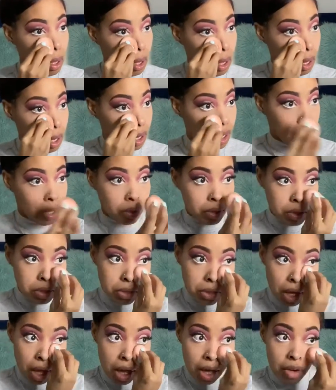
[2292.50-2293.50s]
And now that you
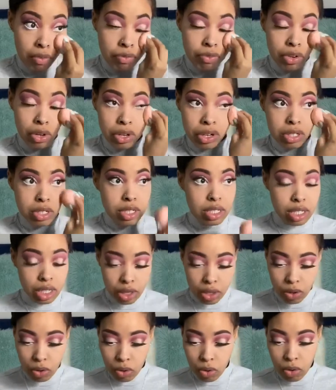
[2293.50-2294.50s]
have your
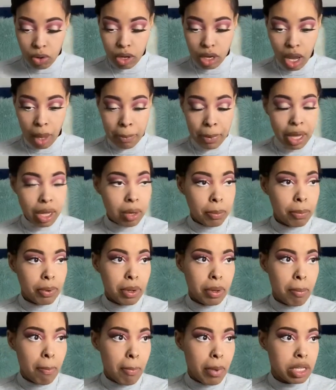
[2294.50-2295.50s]
concealer on, I'm not going to
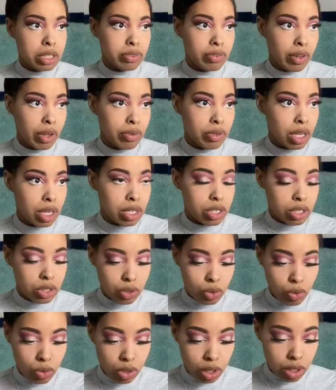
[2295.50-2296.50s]
put much foundation
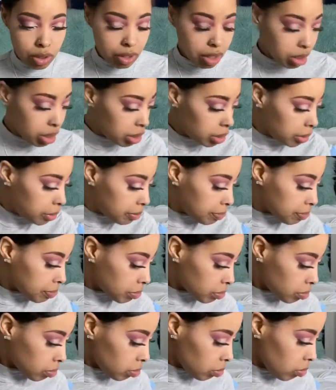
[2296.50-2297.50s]
on.
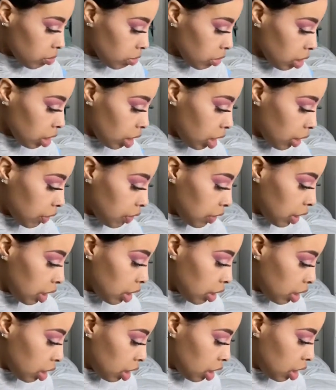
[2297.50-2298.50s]
I think
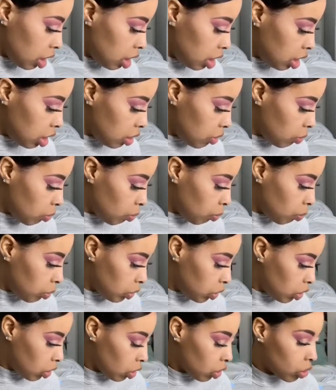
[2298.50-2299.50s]
when
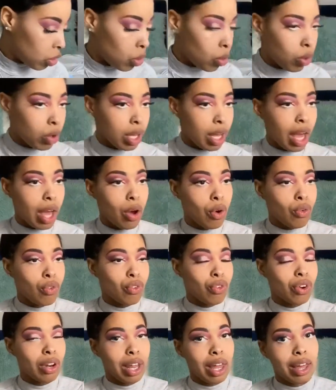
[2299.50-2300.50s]
you're going out
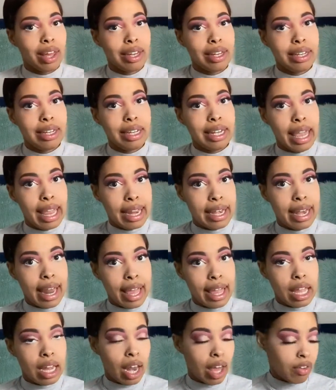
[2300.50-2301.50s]
for like a date
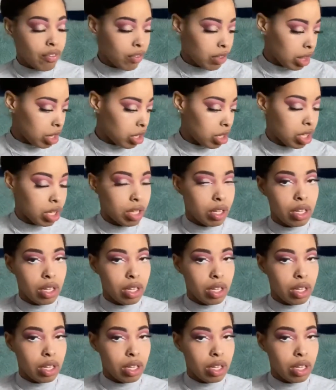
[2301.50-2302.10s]
night, I feel like